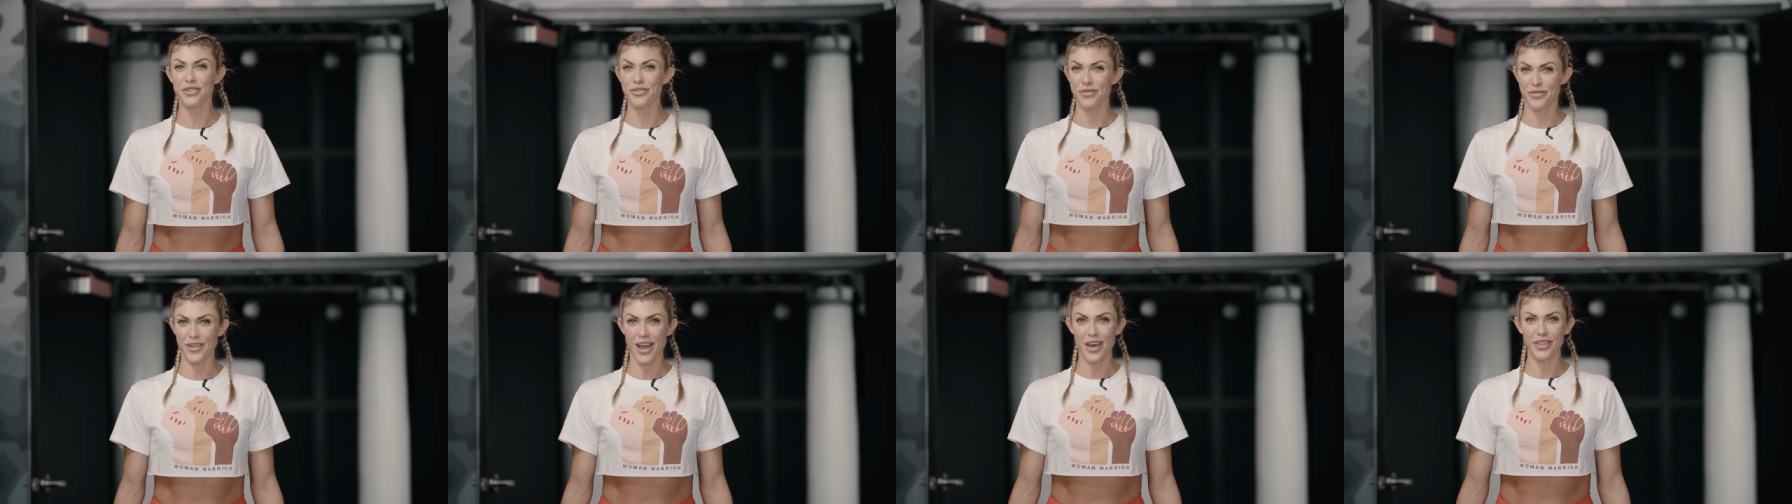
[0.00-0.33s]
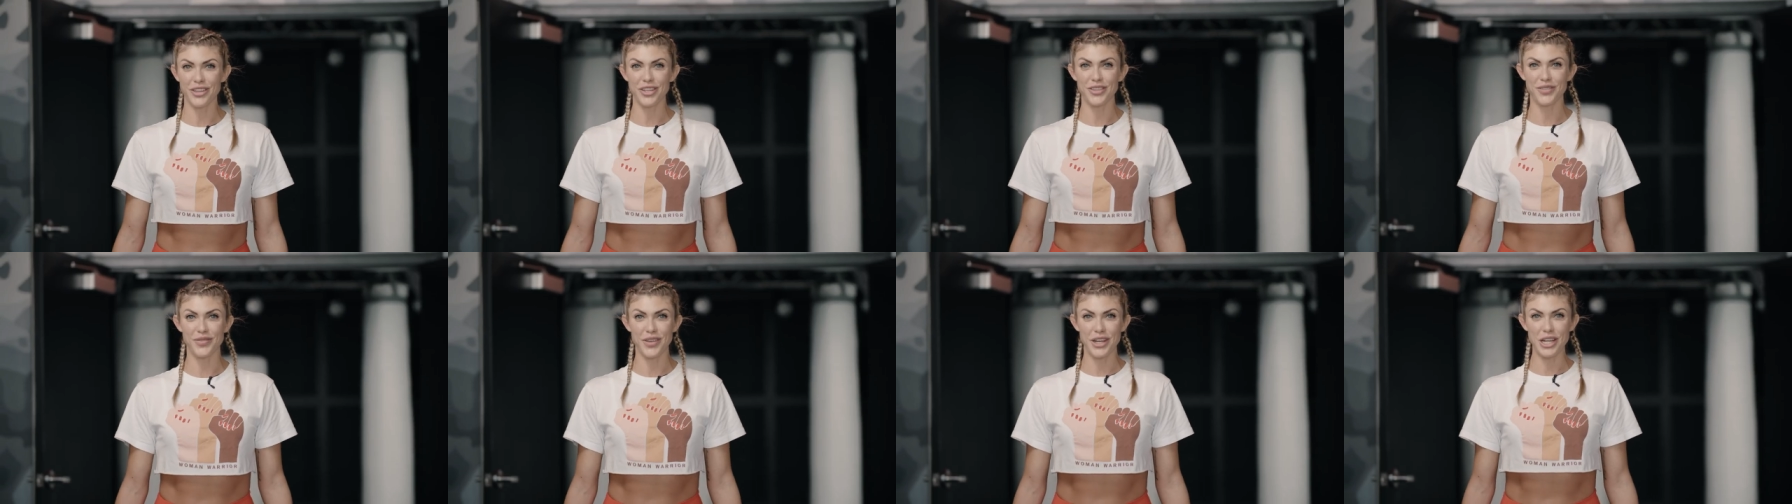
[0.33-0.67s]
you found
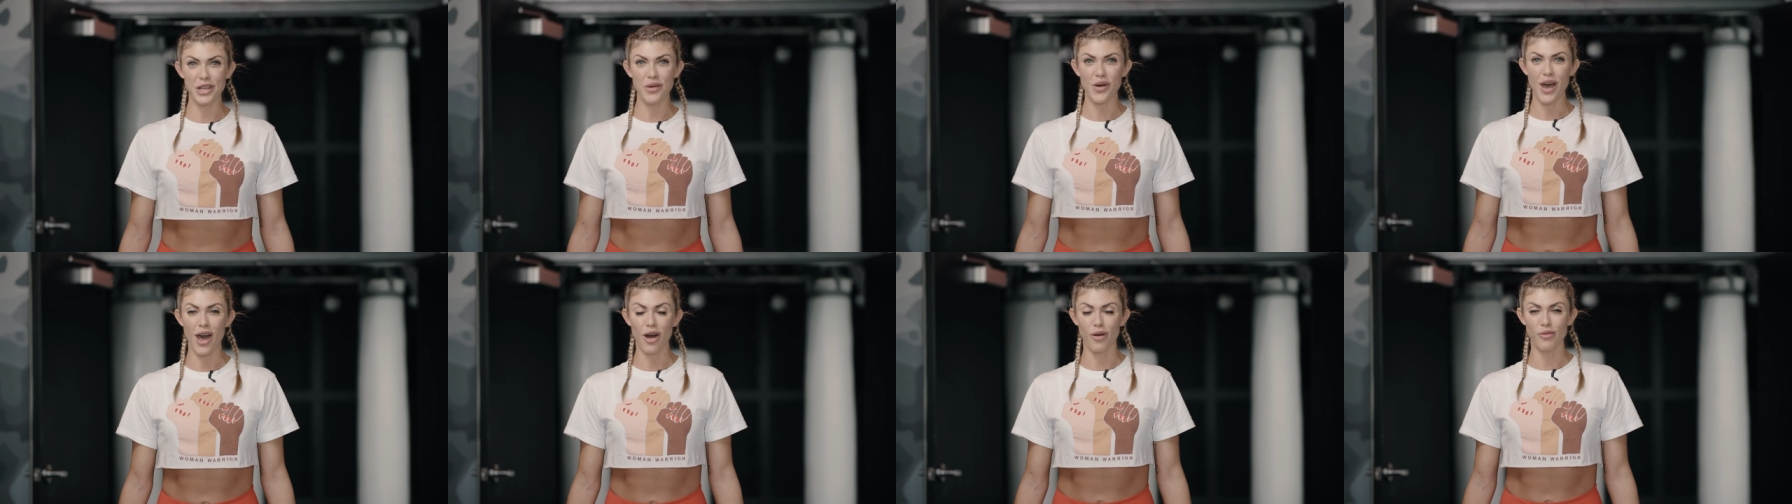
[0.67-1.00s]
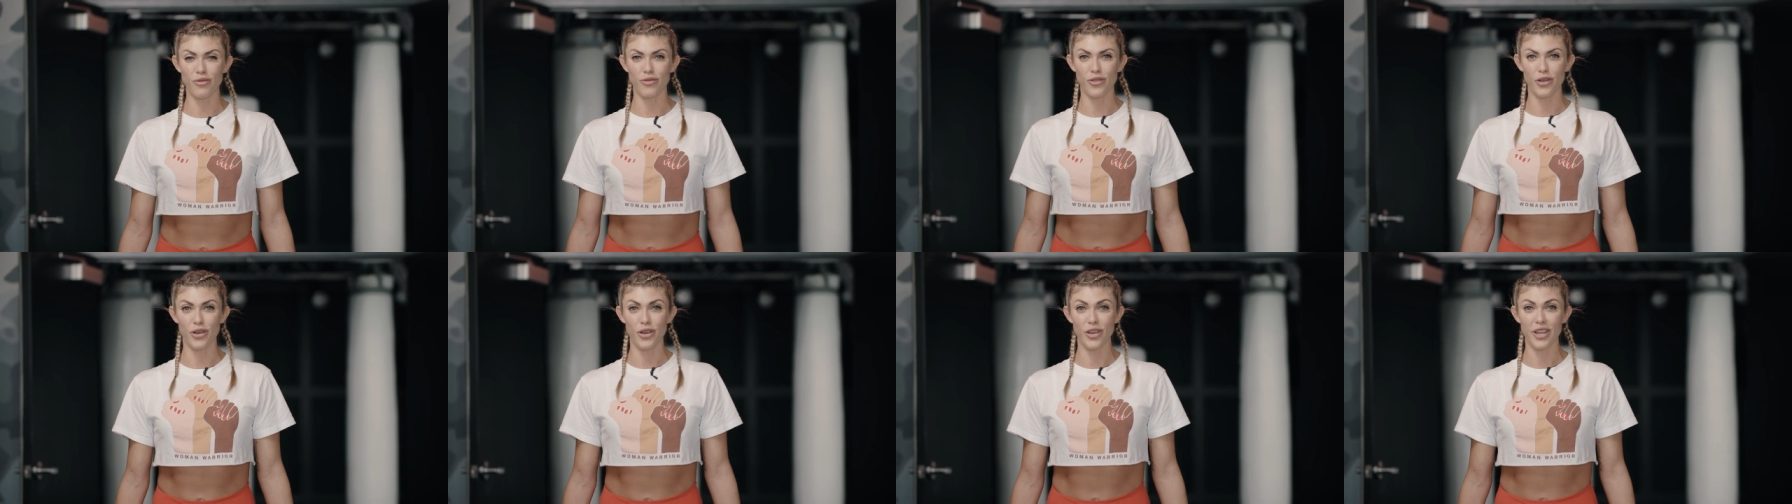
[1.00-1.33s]
this video
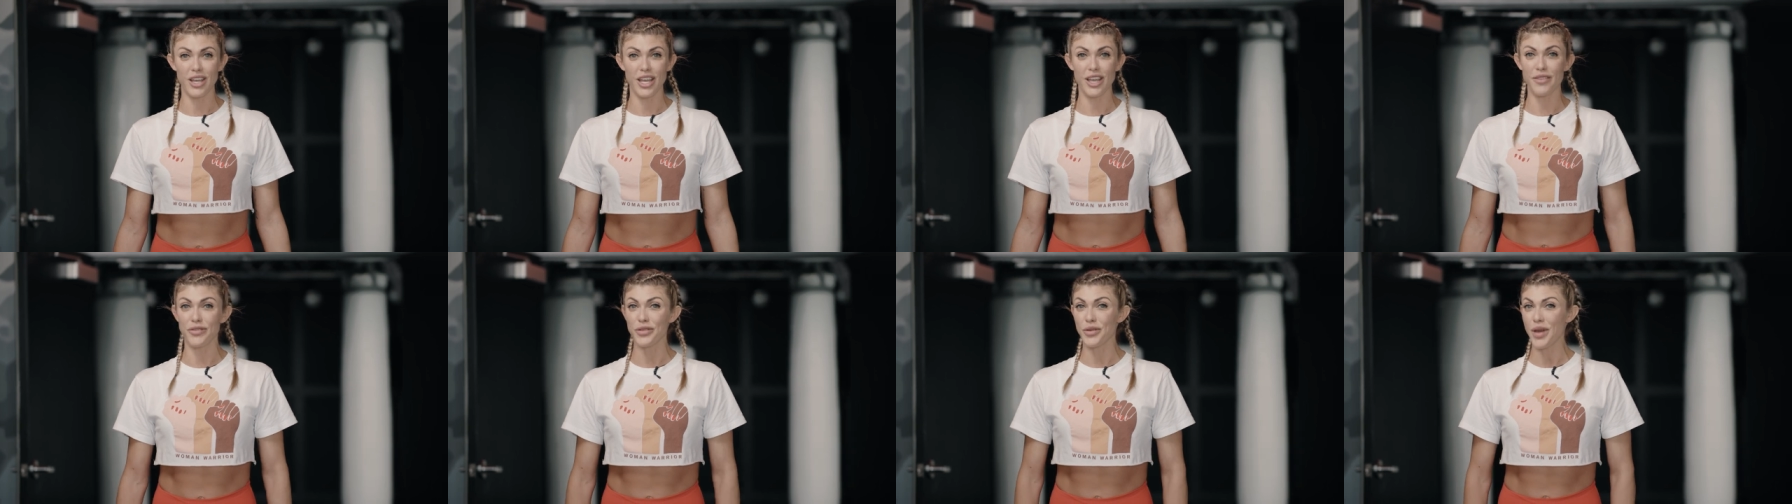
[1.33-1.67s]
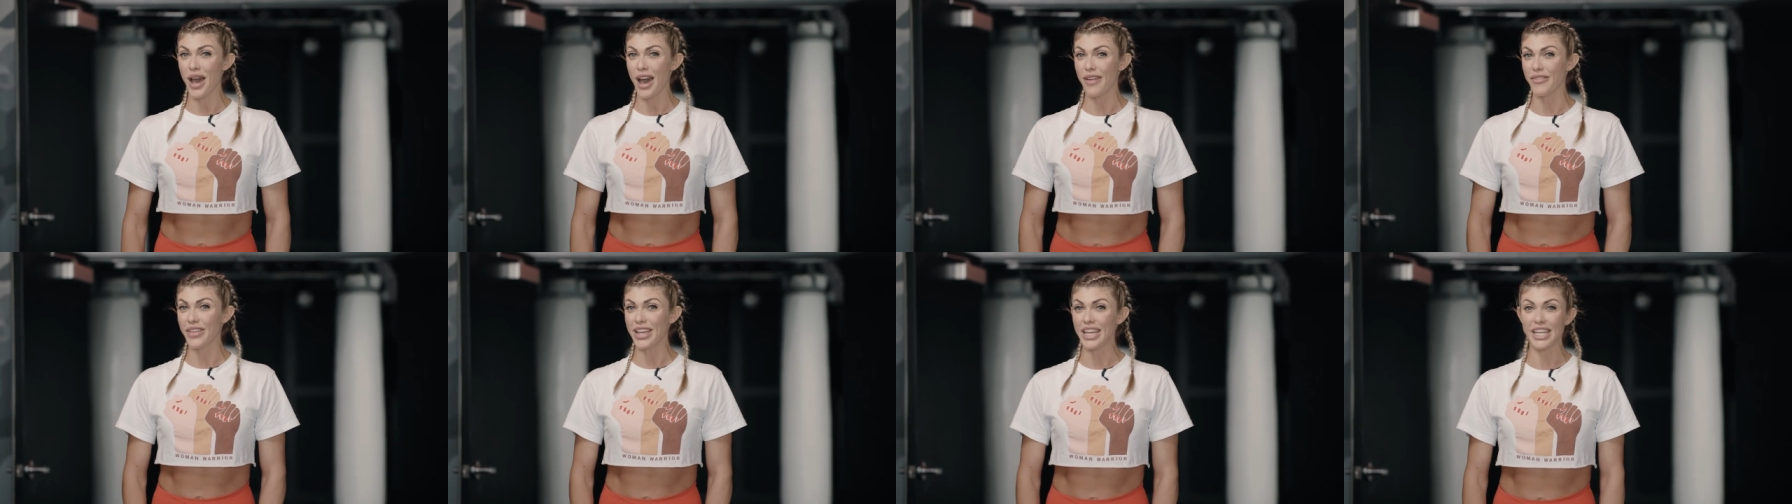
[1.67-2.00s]
helpful. If you
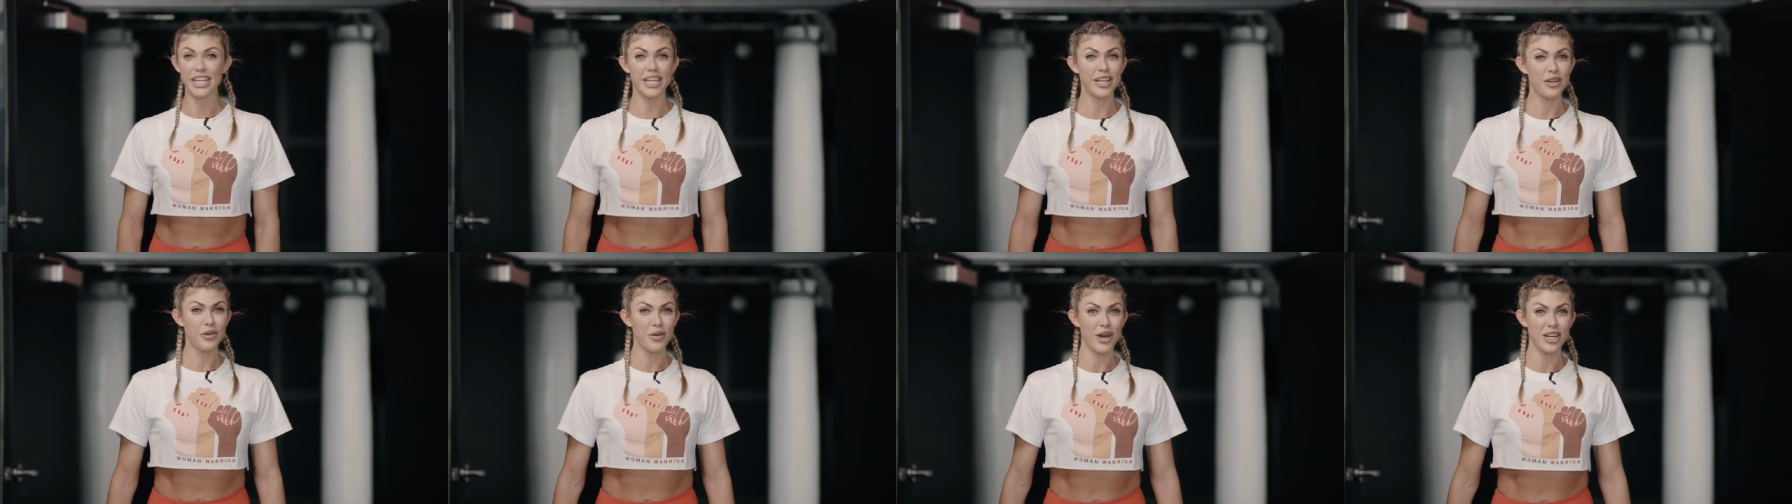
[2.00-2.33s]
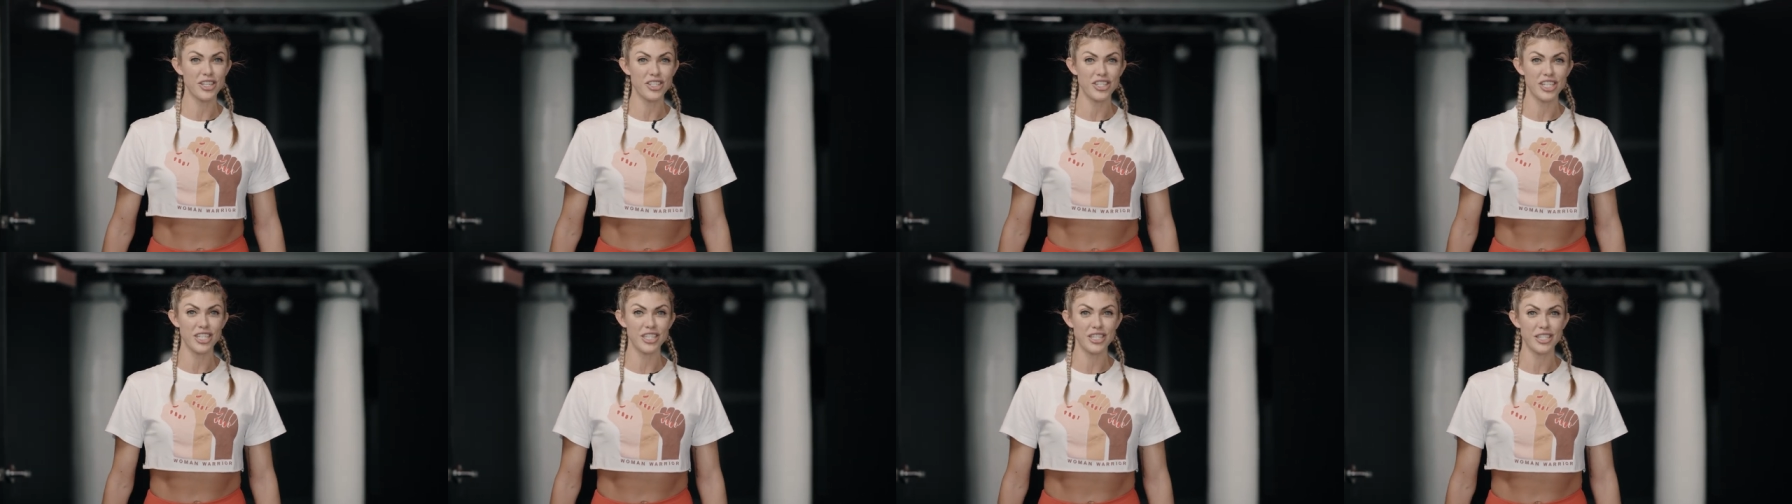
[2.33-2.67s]
have any
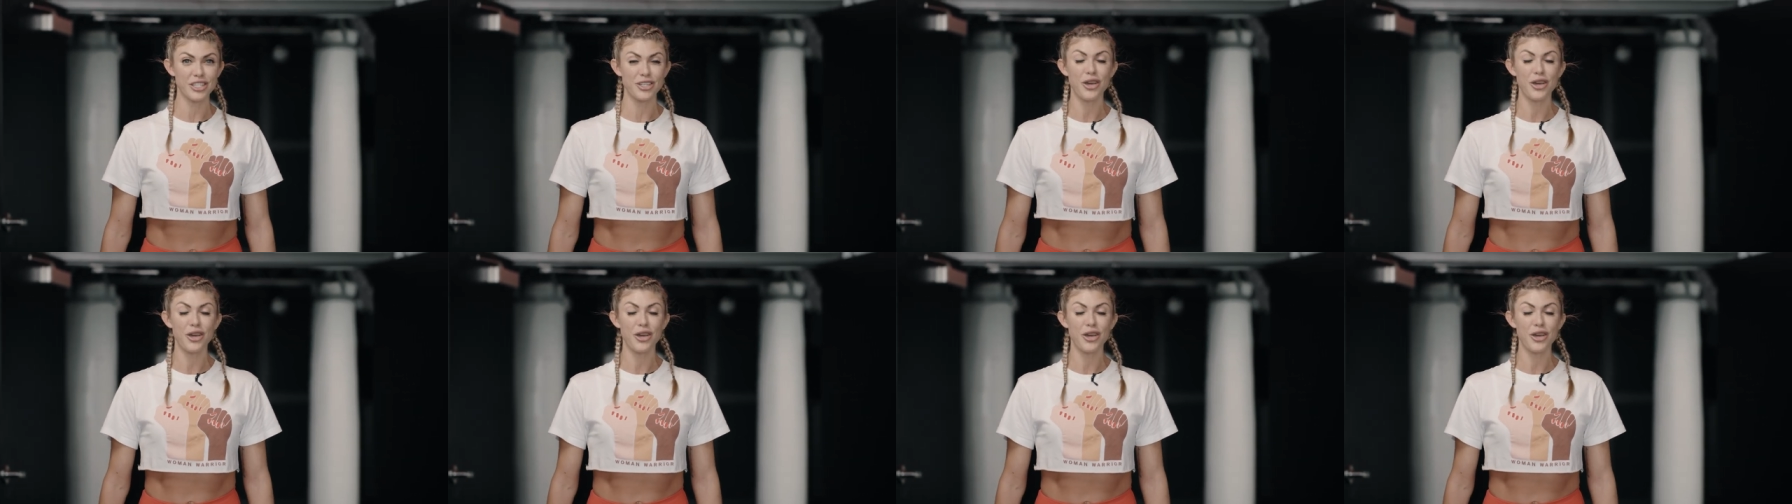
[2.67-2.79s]
questions,